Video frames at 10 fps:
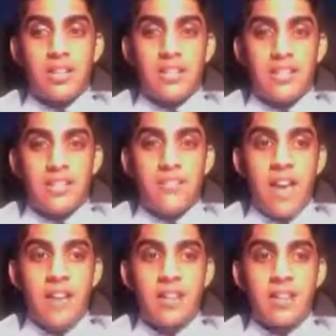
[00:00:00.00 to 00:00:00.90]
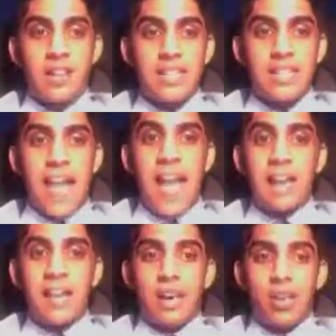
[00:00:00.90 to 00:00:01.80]
defend, attack,
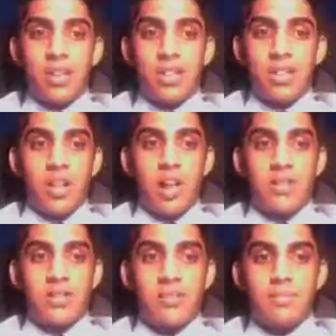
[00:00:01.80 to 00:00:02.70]
and crystallize.